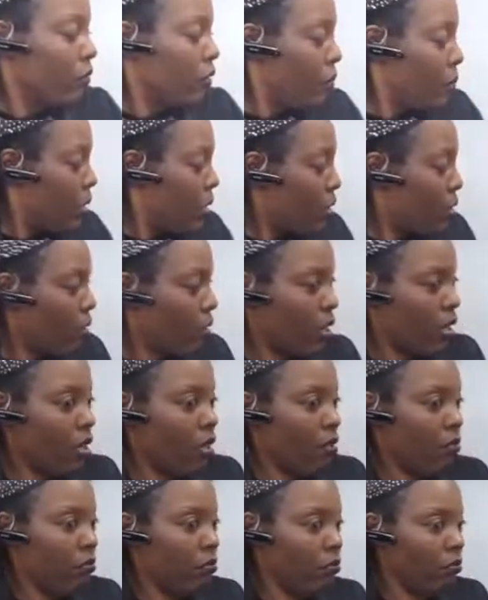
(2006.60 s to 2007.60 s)
Let me stir it
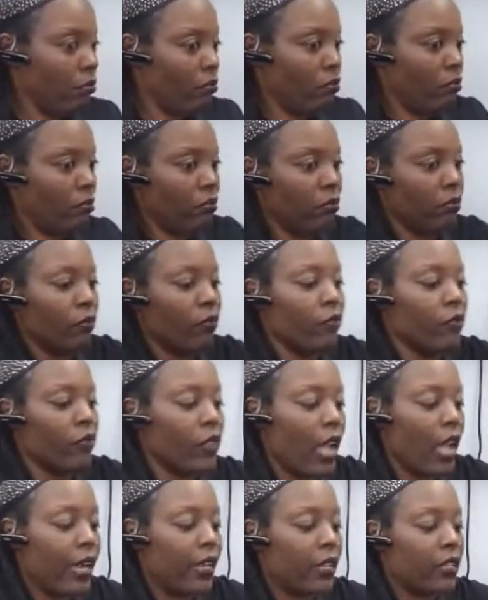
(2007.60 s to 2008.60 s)
up.
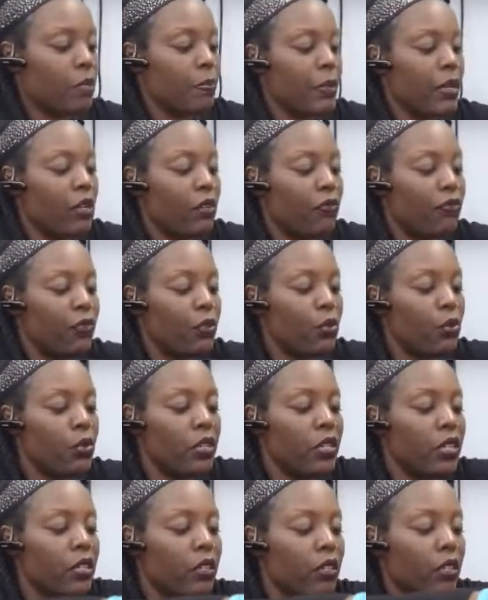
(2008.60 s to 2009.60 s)
I can smell food
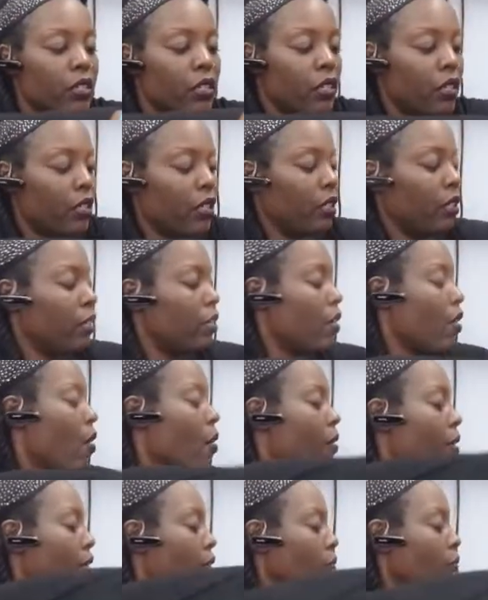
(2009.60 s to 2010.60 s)
in here cooking.
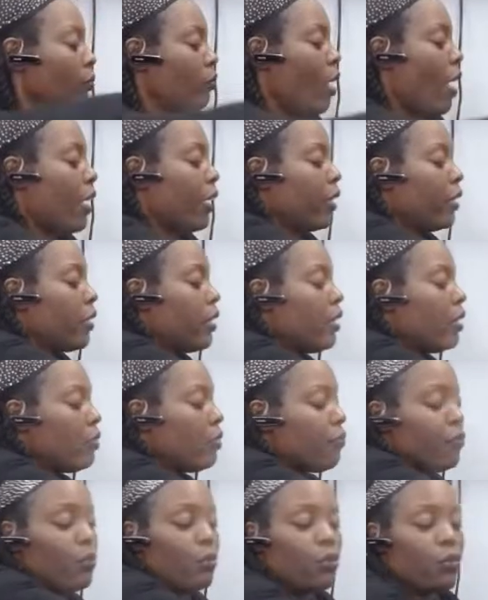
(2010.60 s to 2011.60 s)
I can hear
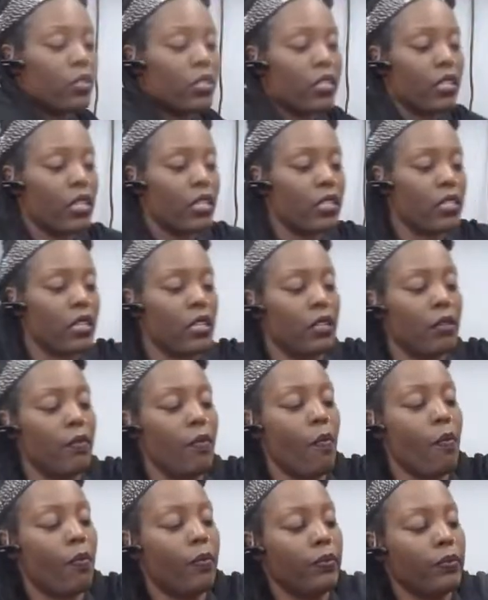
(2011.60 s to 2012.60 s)
food sizzling.